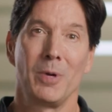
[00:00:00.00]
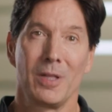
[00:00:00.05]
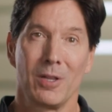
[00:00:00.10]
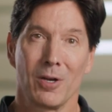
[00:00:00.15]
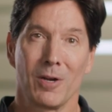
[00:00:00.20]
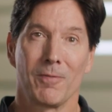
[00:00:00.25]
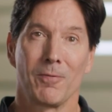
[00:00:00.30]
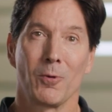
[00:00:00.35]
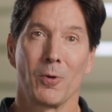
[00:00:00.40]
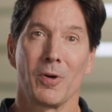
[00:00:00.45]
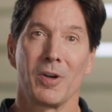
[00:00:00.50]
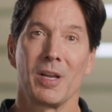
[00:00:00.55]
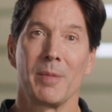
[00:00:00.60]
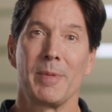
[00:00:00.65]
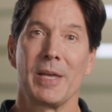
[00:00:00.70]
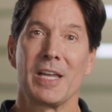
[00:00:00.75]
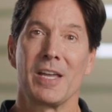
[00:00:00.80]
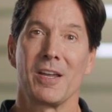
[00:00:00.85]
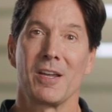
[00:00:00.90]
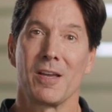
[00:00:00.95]
we look forward to
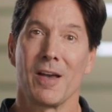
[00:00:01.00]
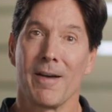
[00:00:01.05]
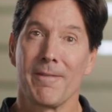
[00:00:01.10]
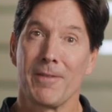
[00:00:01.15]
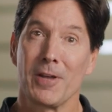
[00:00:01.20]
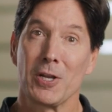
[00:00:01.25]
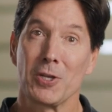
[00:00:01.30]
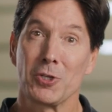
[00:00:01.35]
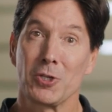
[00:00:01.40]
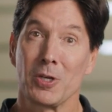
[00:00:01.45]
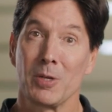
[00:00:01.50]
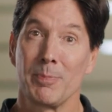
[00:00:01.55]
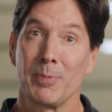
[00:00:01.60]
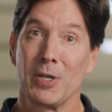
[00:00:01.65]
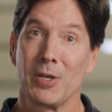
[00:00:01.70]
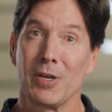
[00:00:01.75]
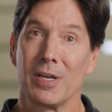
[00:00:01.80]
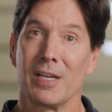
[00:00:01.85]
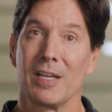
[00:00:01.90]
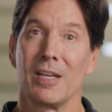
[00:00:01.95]
making confidential
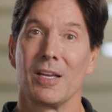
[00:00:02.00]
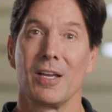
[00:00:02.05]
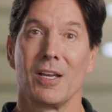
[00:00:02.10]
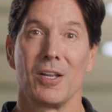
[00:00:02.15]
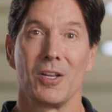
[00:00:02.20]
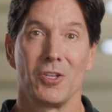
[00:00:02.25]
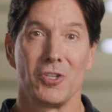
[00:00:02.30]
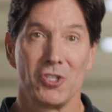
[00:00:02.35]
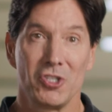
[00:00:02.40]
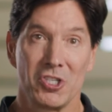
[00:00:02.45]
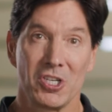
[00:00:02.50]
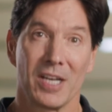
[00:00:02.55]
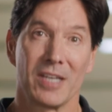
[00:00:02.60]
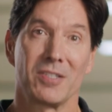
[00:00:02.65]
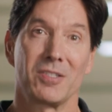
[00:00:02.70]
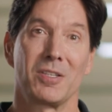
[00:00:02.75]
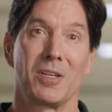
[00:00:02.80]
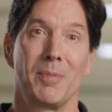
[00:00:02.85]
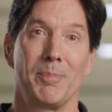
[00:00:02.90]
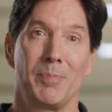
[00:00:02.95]
computing
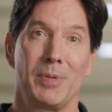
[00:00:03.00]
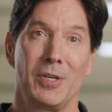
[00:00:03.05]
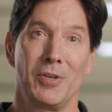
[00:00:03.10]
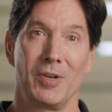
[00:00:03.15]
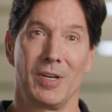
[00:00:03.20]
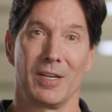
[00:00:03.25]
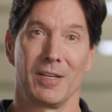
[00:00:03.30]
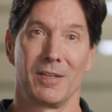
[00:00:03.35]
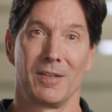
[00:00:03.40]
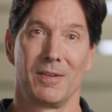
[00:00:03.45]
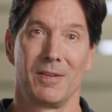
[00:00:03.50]
just computing,